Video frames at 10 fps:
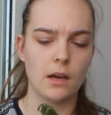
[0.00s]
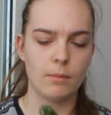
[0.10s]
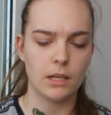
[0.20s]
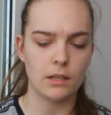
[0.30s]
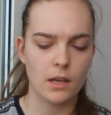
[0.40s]
I
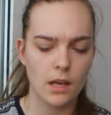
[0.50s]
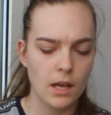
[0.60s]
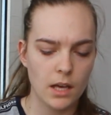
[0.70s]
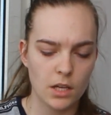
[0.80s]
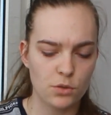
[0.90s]
mean,
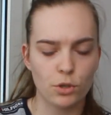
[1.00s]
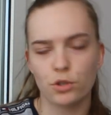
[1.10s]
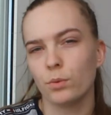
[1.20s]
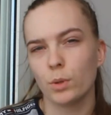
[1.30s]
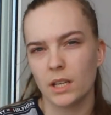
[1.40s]
it's what
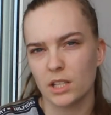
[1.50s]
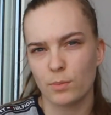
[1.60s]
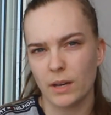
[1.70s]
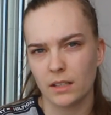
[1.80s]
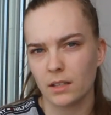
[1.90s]
you would
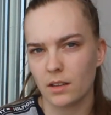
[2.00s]
expect,